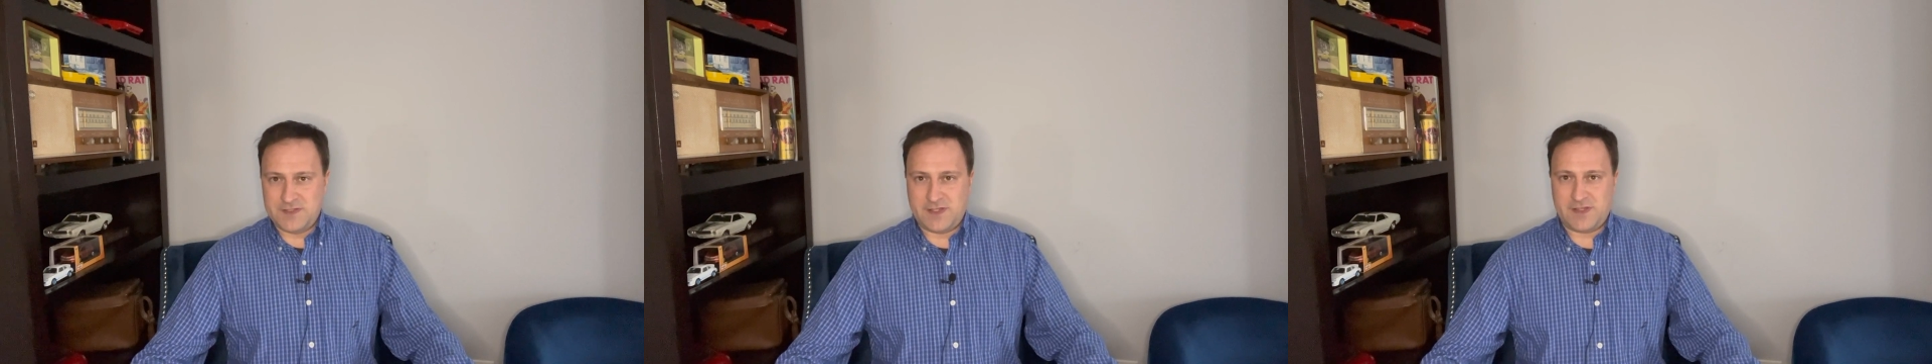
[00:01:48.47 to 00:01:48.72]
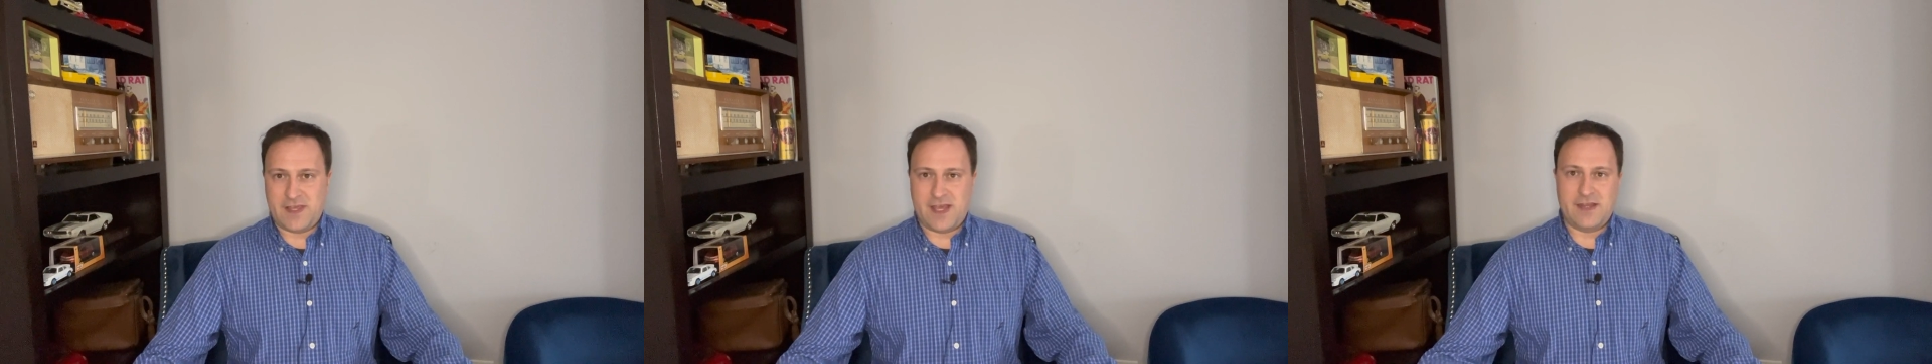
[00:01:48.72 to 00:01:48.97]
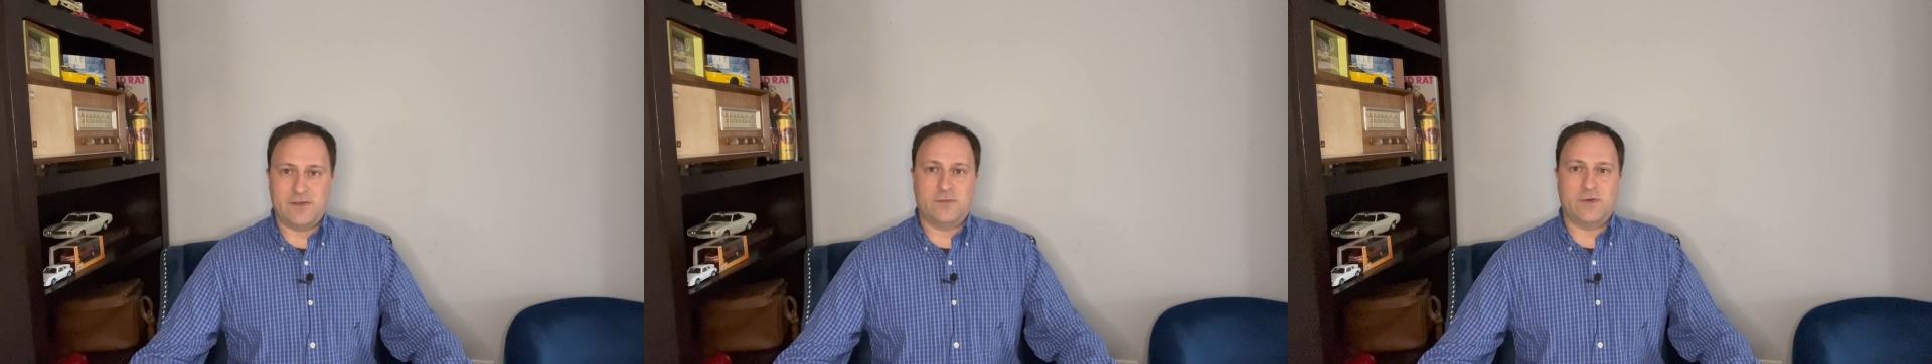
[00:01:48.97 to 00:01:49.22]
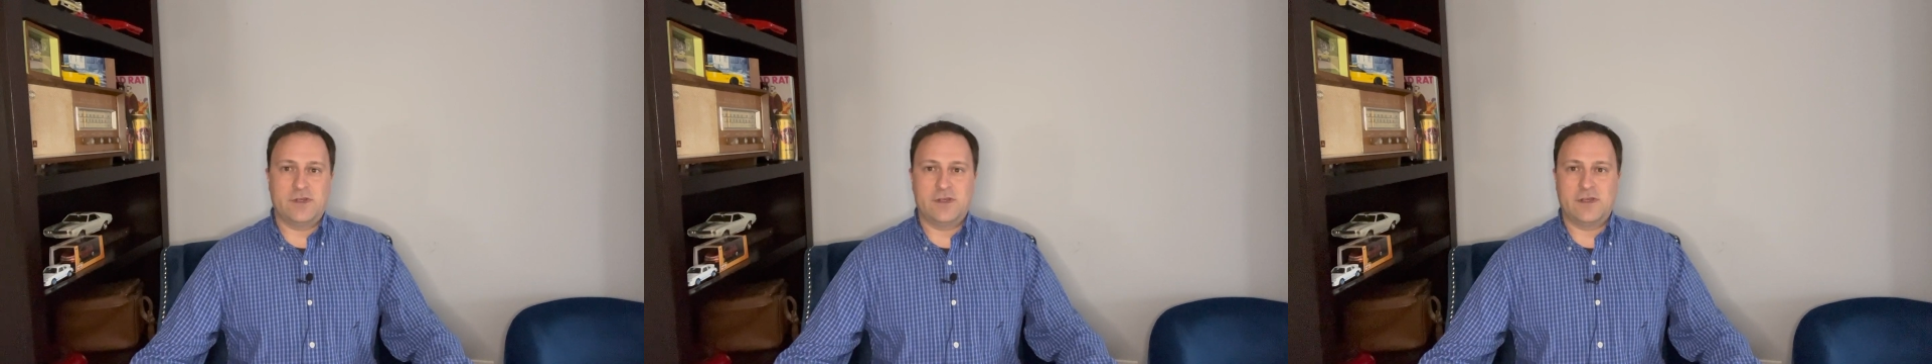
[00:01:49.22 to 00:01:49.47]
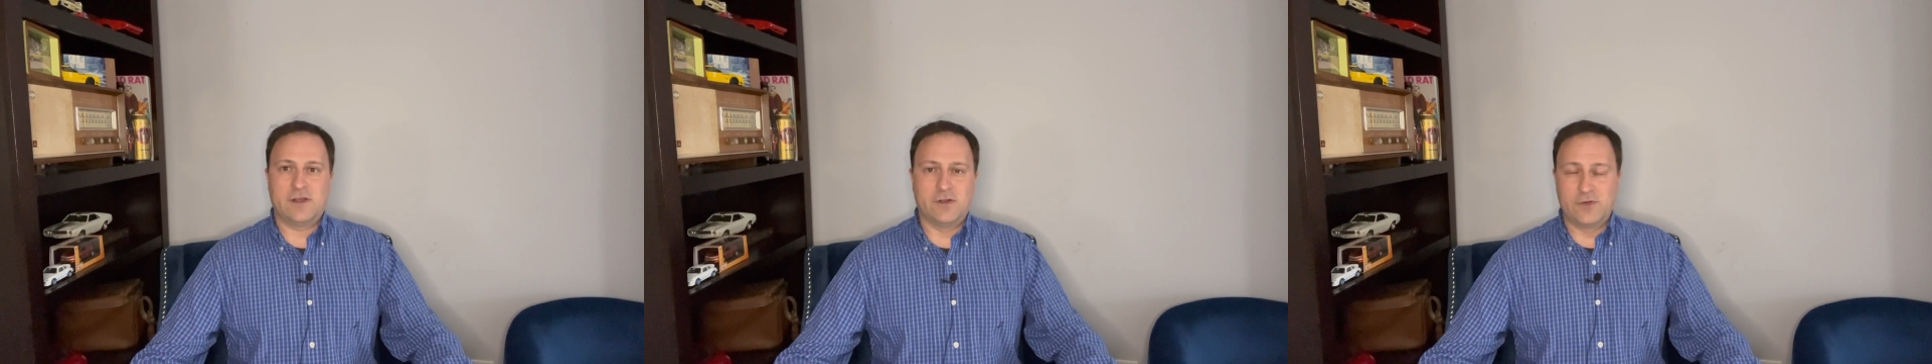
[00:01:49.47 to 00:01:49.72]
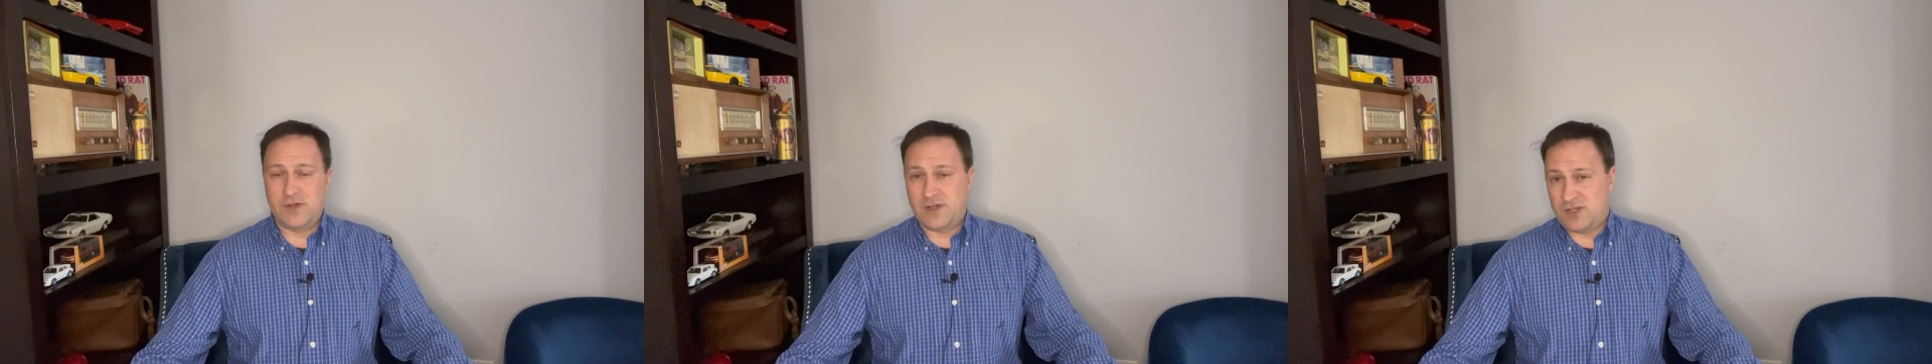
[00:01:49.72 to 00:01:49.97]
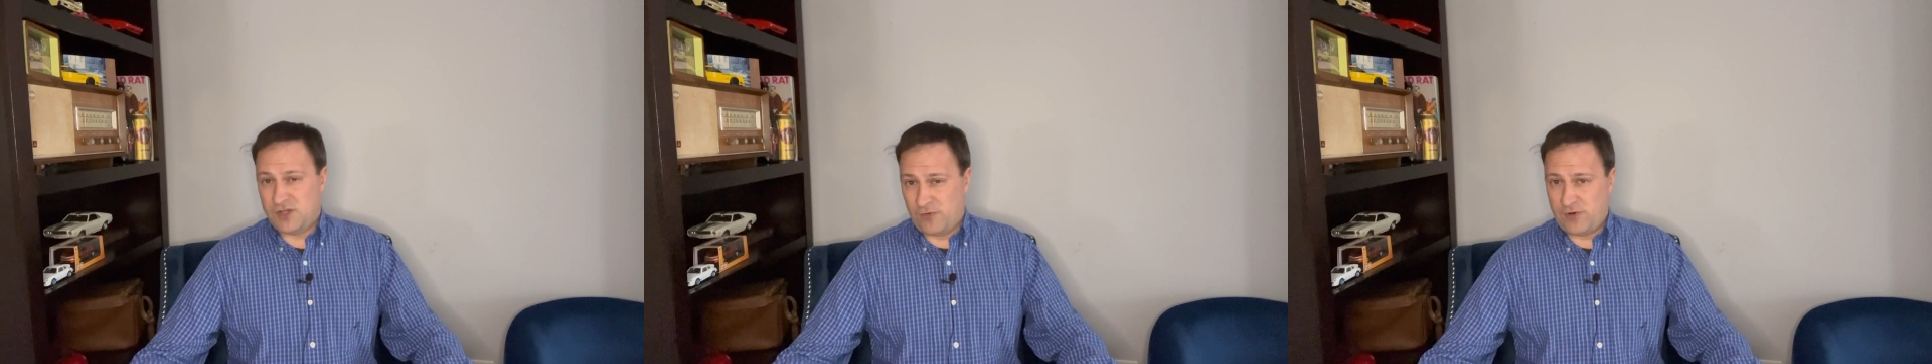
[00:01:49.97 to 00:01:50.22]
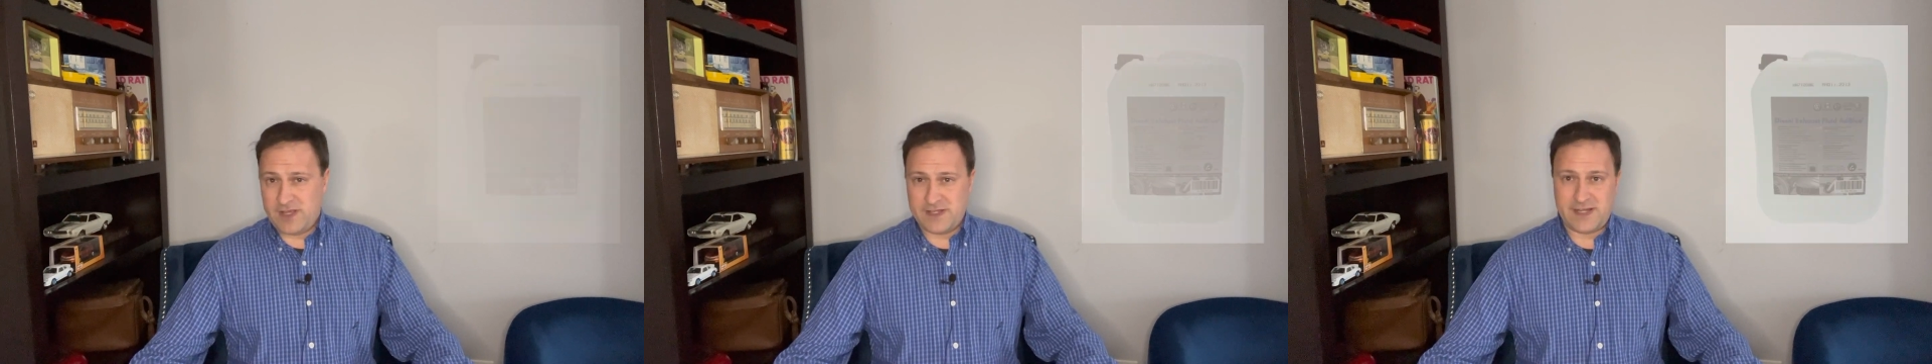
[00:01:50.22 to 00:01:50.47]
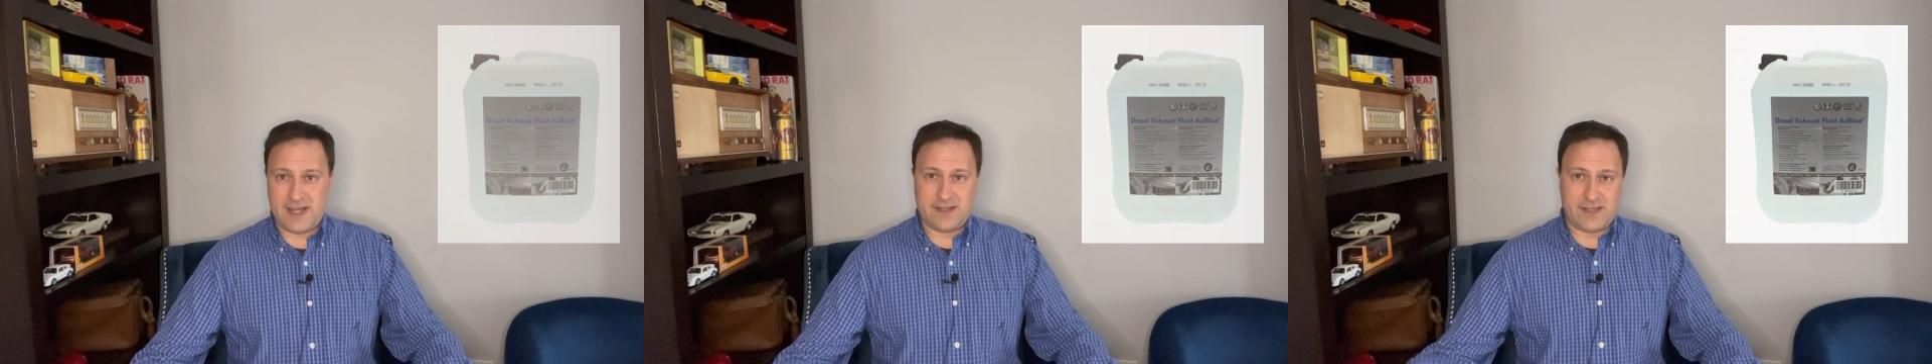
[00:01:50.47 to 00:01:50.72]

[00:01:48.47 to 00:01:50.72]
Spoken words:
that included a urea tank